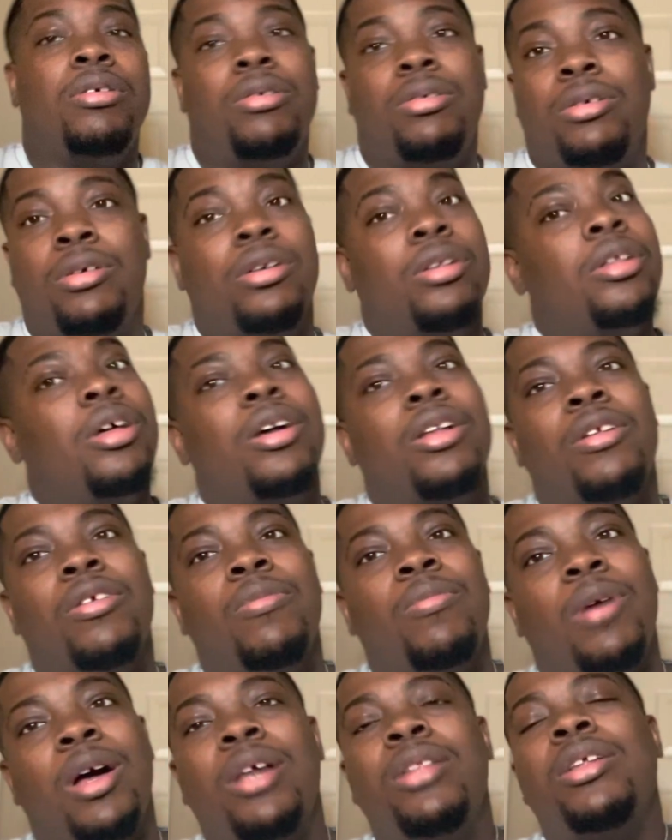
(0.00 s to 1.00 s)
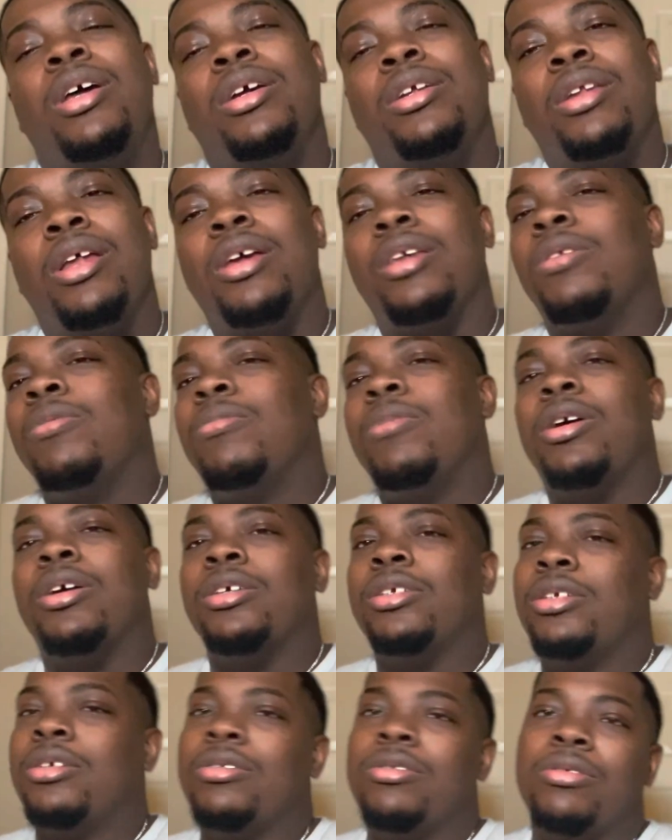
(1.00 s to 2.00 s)
a lot of them. I like Nike Mike,
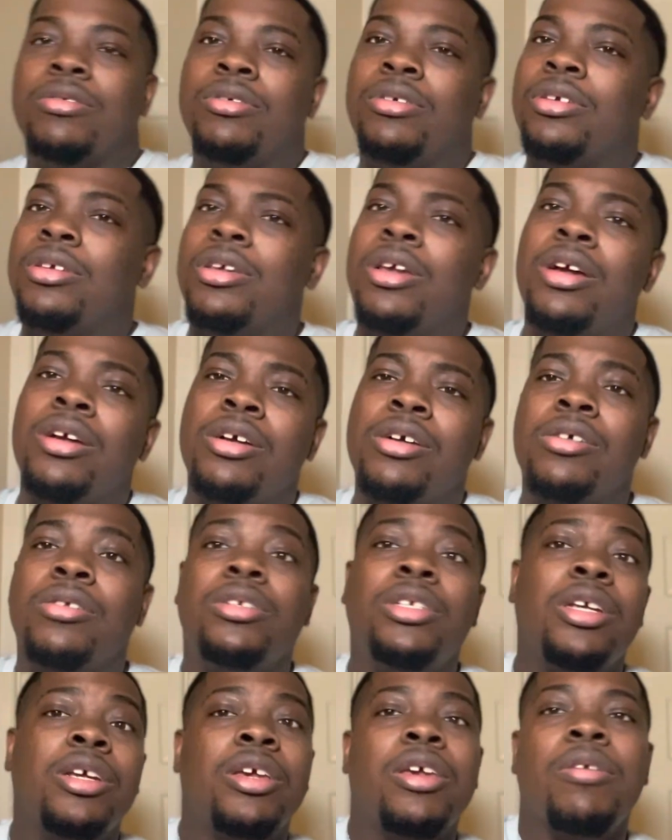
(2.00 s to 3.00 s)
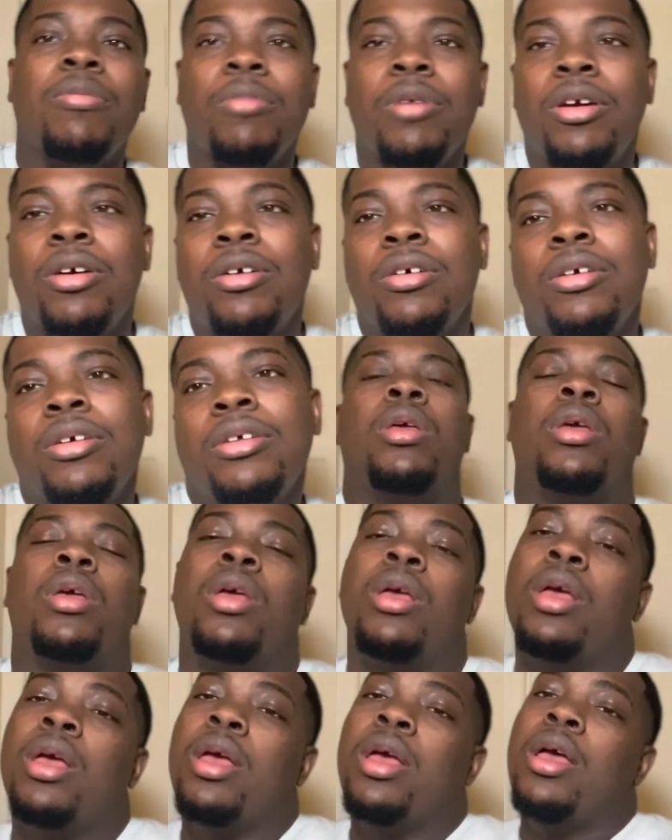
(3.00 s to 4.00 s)
so y'all can go check him out.
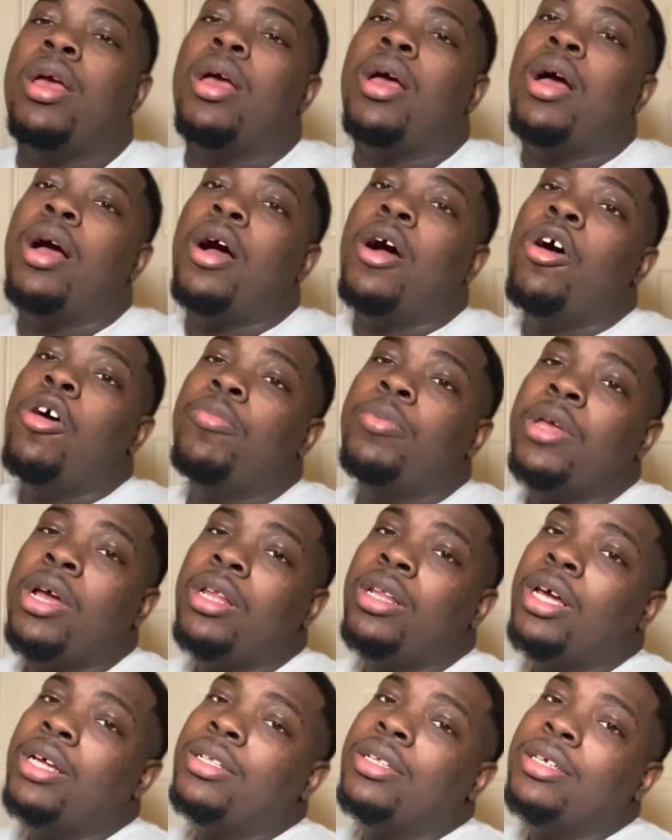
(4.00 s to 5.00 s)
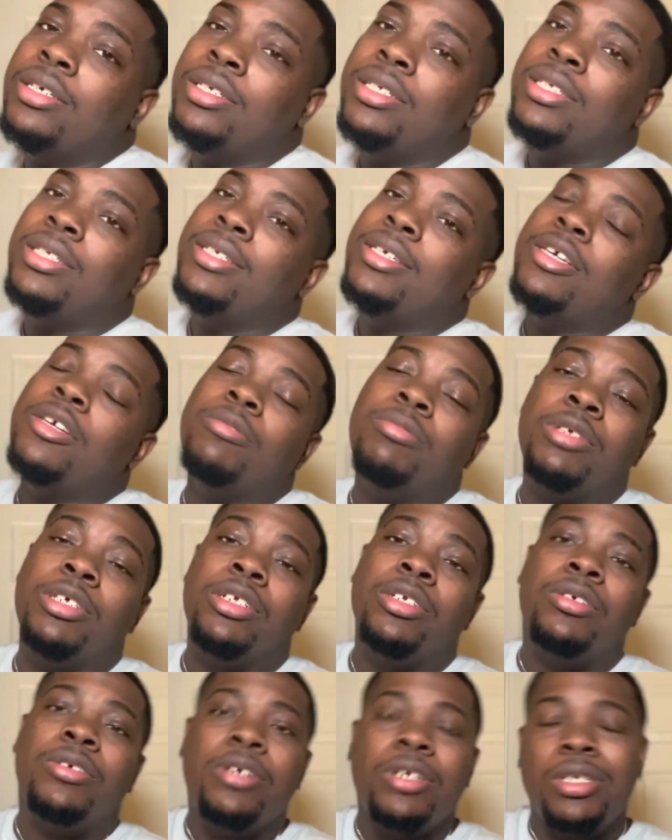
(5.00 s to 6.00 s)
I hope y'all like these tips and
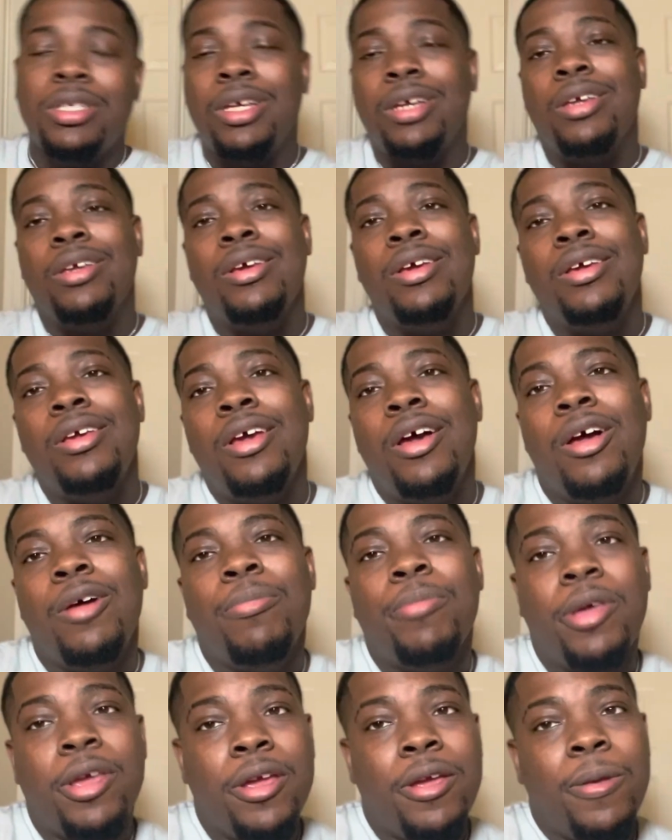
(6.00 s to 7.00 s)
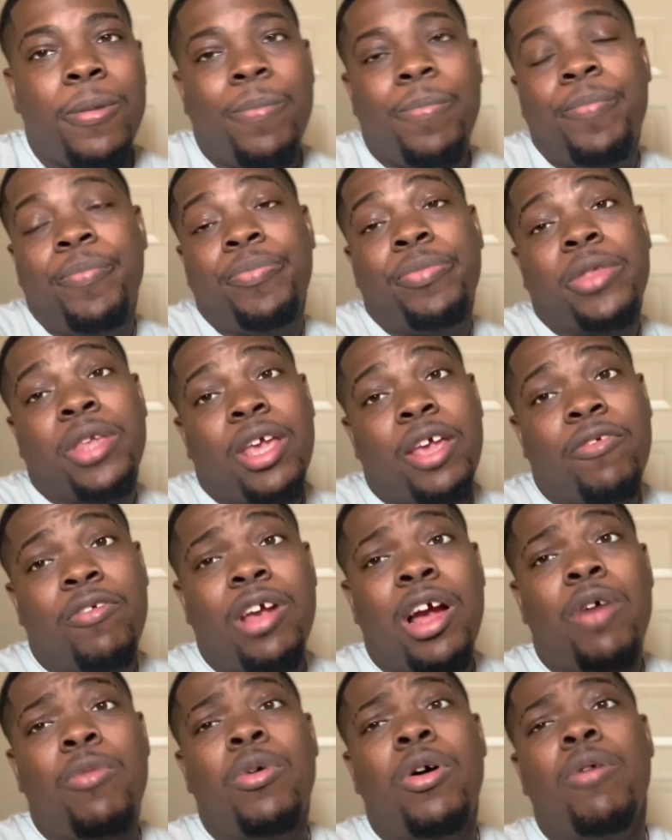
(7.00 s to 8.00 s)
tricks I gave y'all, man. If
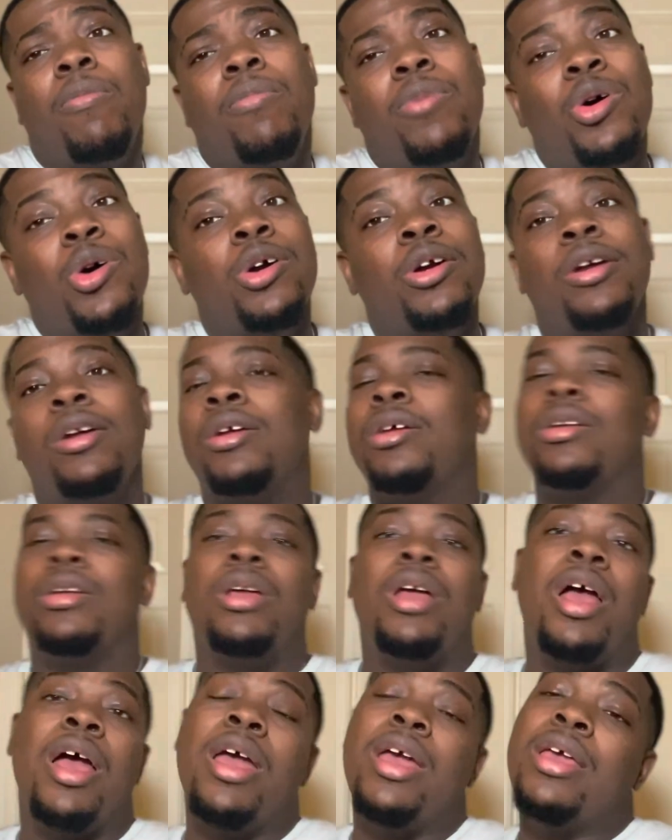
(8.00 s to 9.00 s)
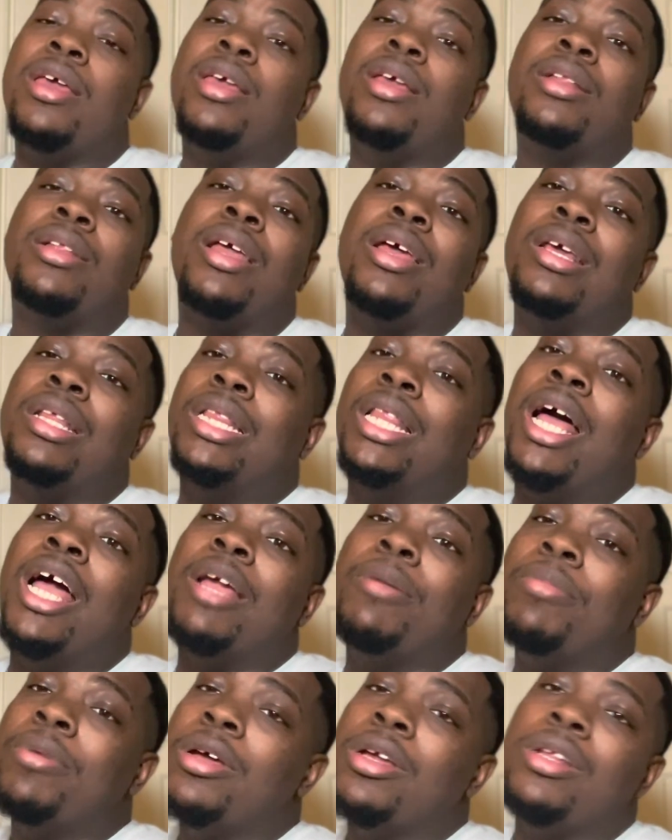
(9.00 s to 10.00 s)
y'all want more, hey, hit that
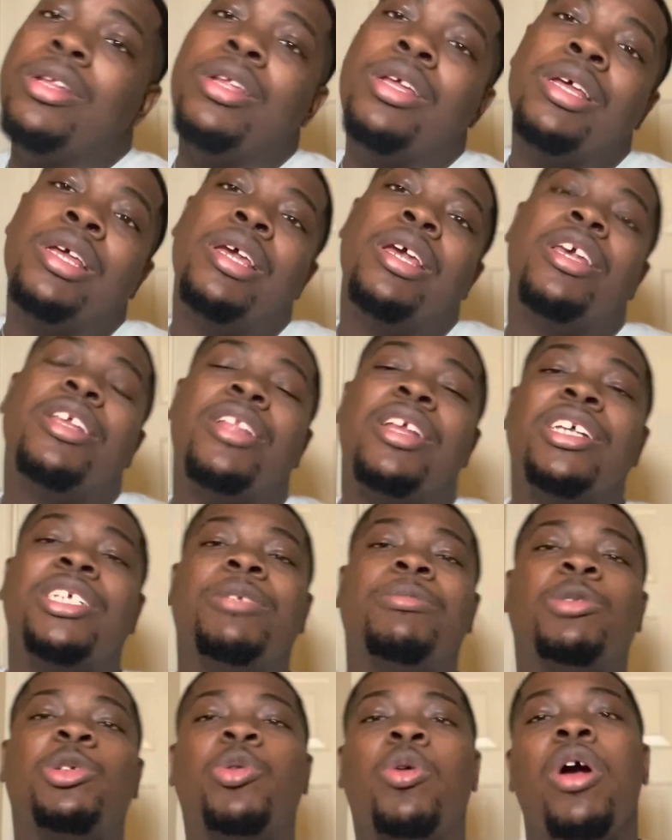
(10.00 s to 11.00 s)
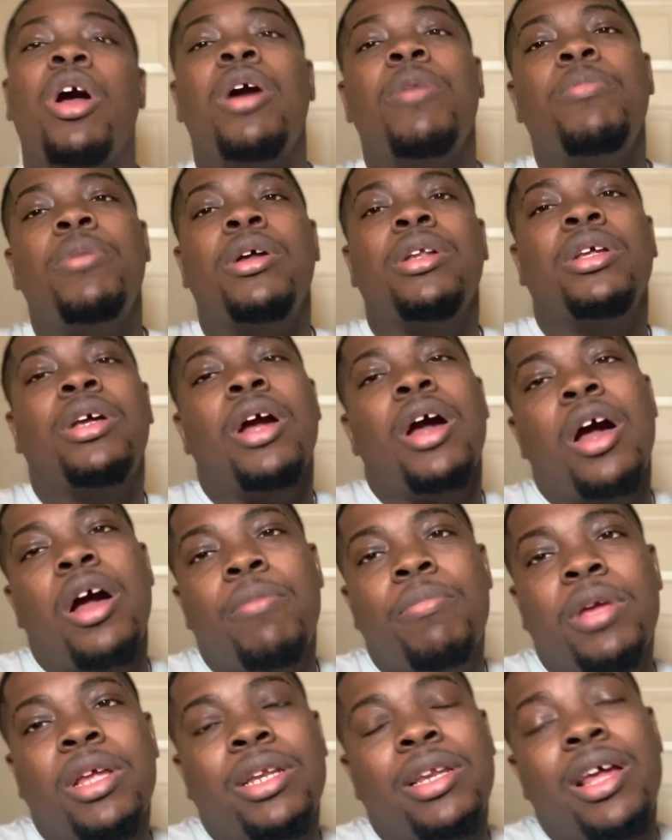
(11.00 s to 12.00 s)
like button, hit that subscribe button,
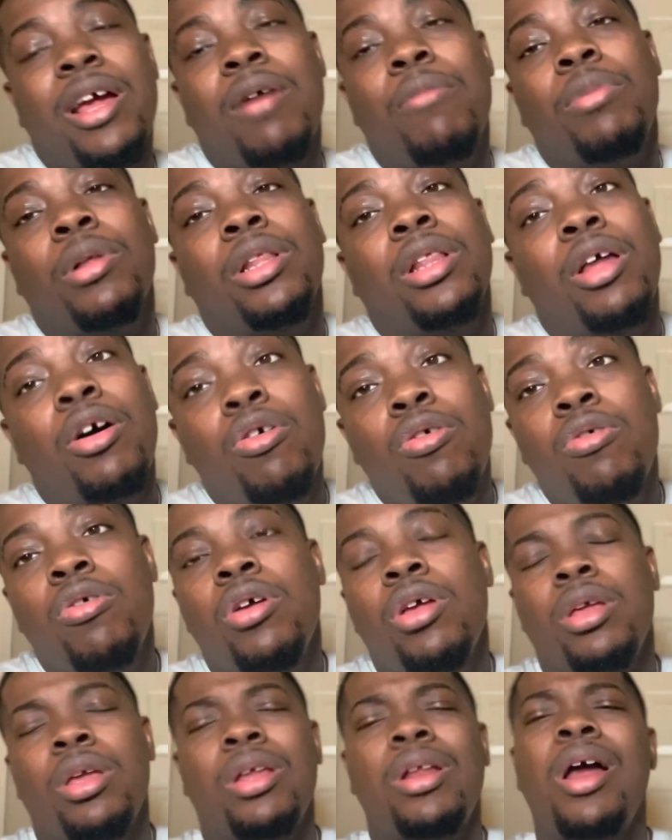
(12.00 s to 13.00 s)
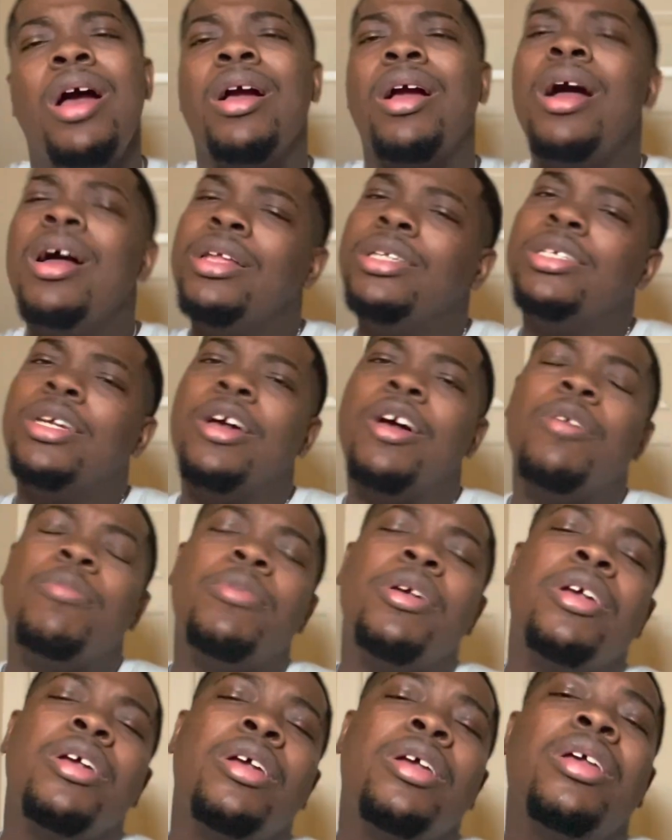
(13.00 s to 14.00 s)
comment down below, and I got y'all,
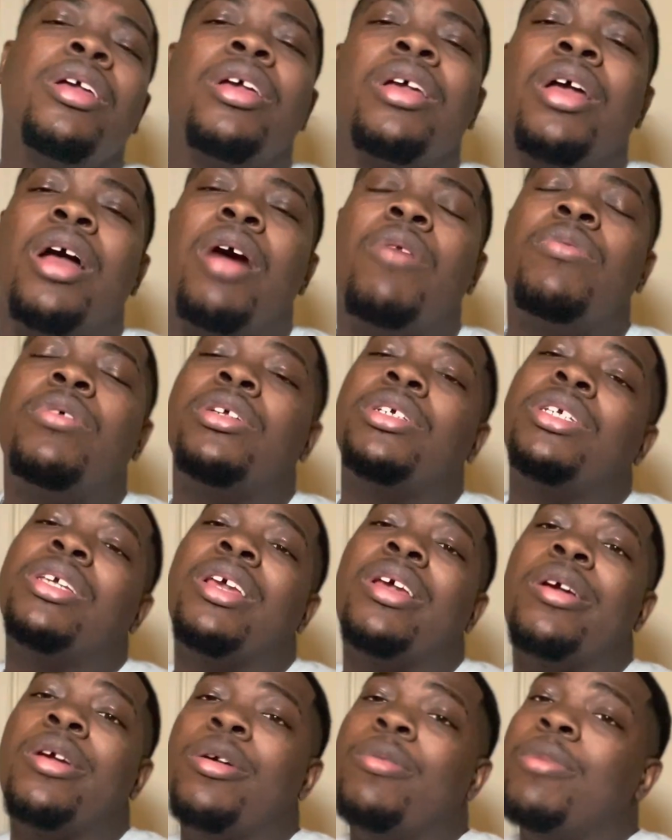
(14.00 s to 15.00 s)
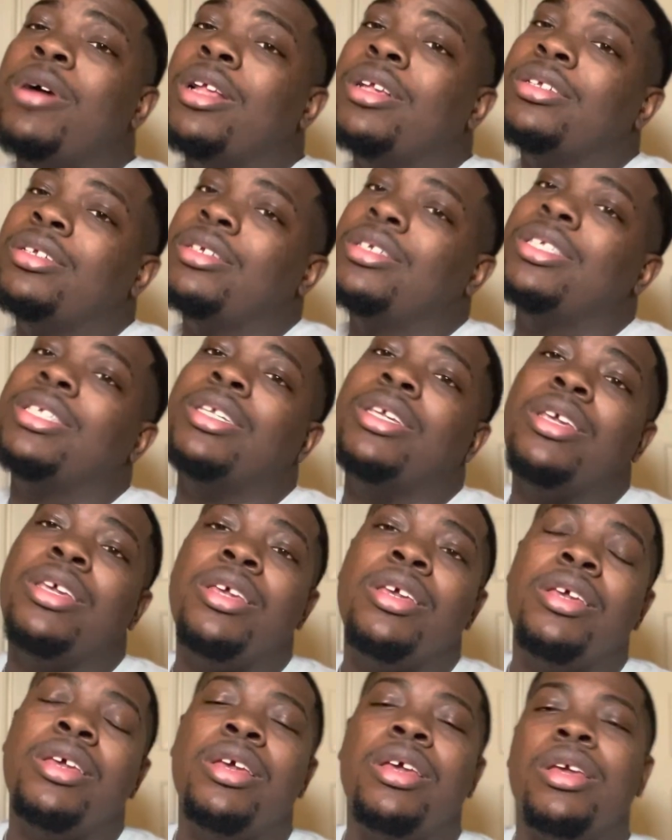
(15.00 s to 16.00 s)
man. I want to see everybody
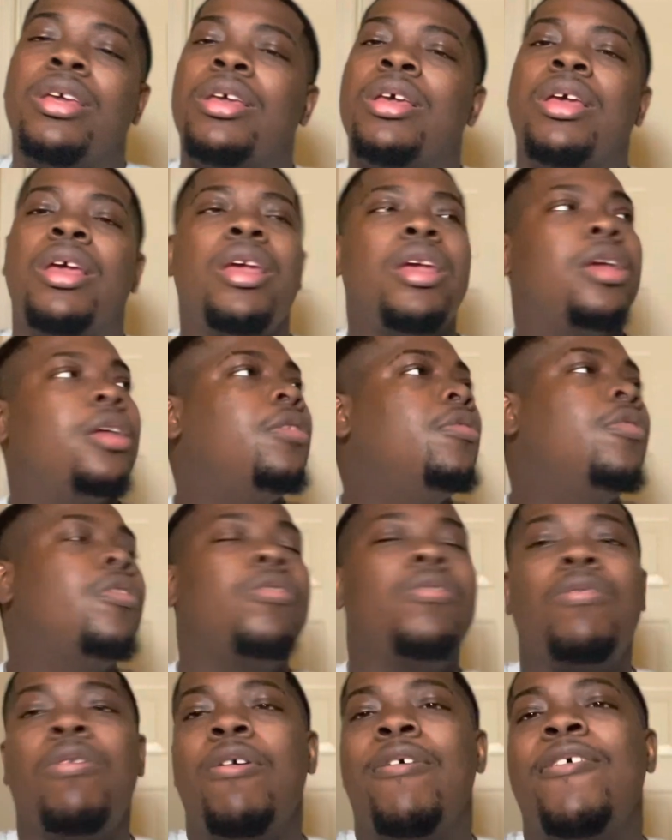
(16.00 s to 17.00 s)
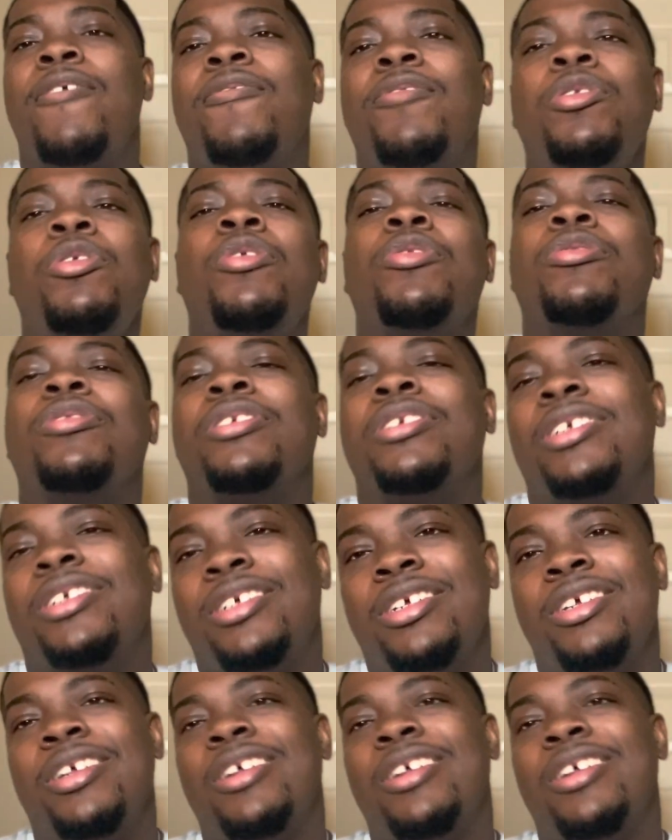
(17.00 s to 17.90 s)
succeed and, flourish.